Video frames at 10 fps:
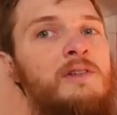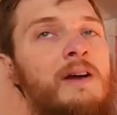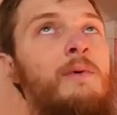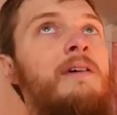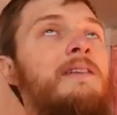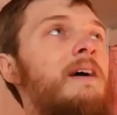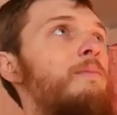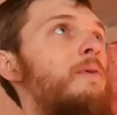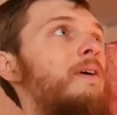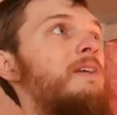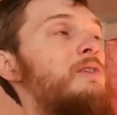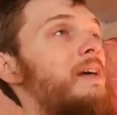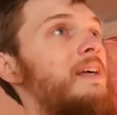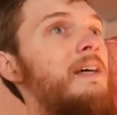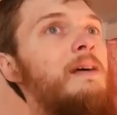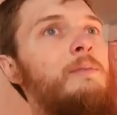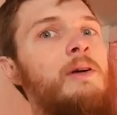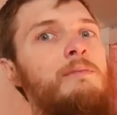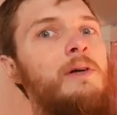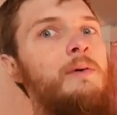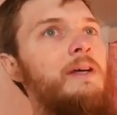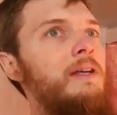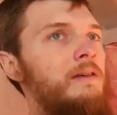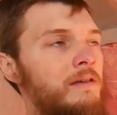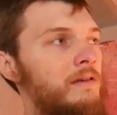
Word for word: drywall's up, we're going to try to get up there and blow it in.